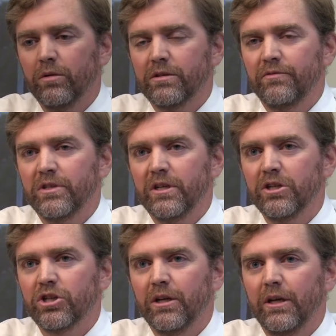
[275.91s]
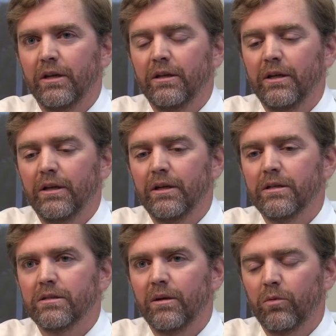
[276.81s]
as a physician
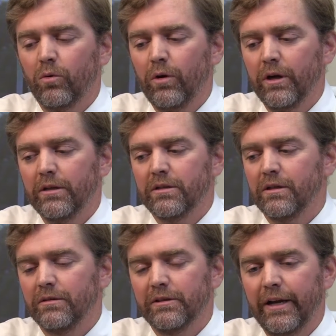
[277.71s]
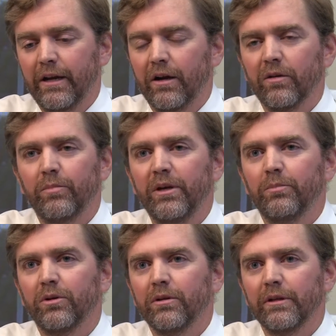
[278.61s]
is, number one, to take care of
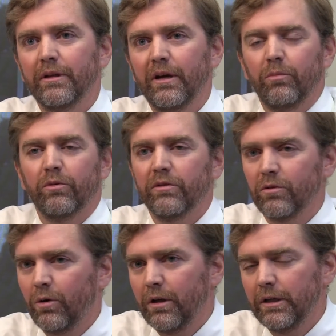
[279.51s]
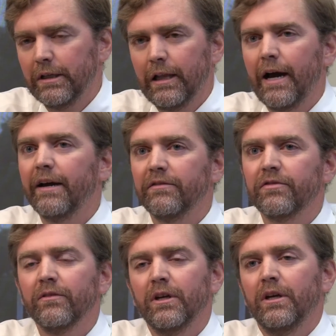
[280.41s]
people and help with their quality of
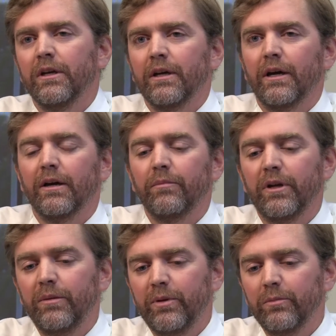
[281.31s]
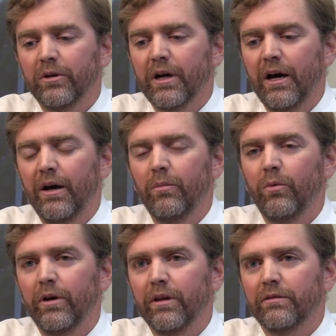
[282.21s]
life. Many people come
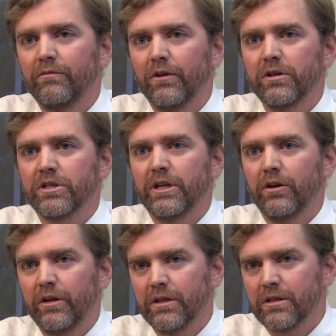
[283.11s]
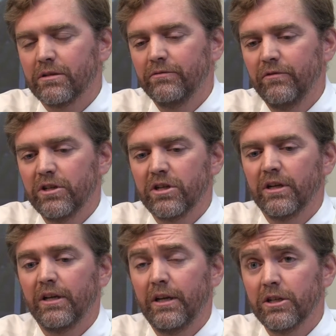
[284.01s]
with very serious
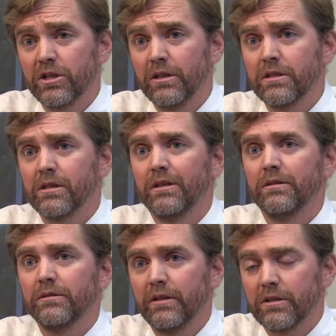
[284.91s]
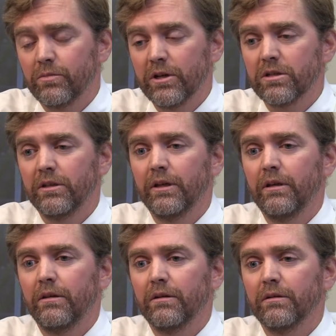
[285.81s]
vision conditions, and especially
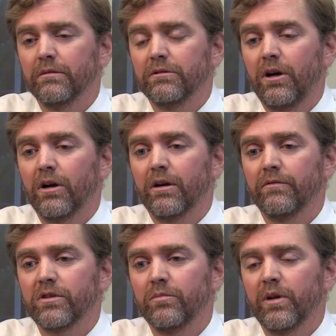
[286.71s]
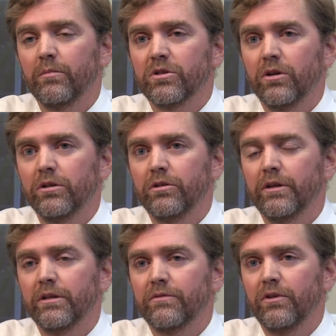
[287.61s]
the talk of sometimes
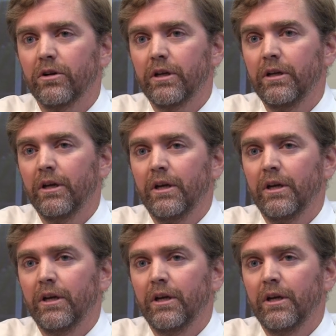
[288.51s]
surgery is very